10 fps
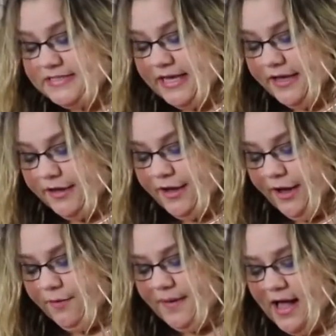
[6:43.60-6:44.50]
Dia &
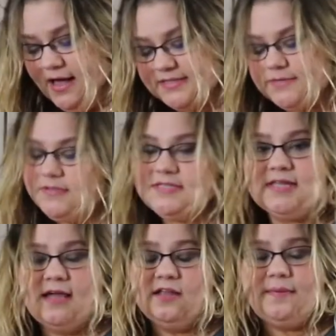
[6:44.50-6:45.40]
Co box. It was
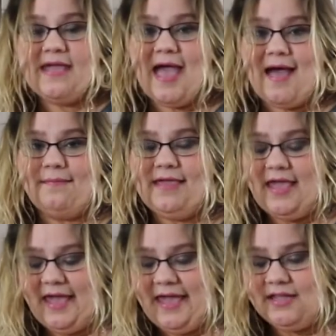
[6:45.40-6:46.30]
styled by Abby
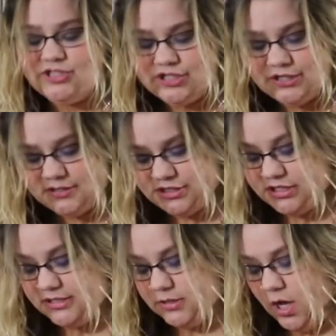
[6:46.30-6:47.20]
H. She
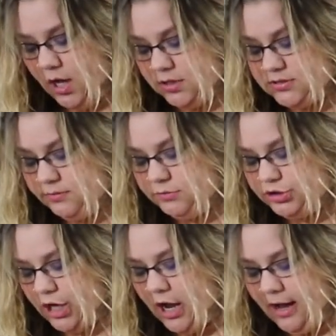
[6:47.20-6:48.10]
did an awesome
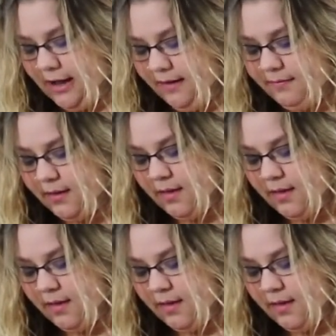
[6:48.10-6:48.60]
job.